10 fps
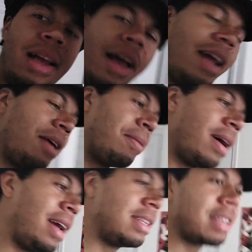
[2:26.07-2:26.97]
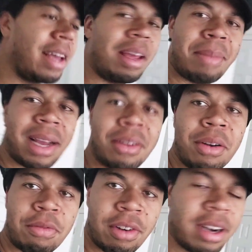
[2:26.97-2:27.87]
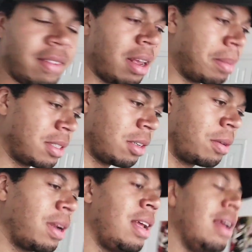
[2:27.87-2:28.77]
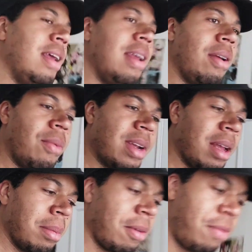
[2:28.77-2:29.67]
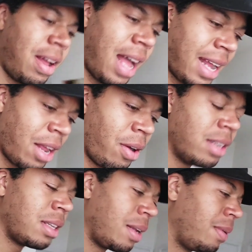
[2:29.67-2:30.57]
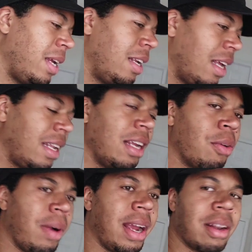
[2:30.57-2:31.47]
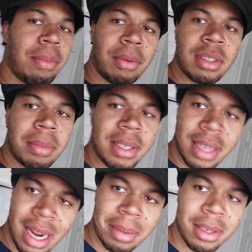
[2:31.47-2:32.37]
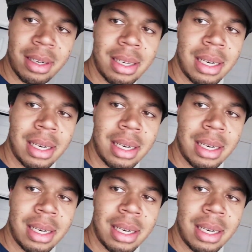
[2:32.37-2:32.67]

Anyways, getting back to the front of the episode, we come to find there is indeed a way to boost up this timer.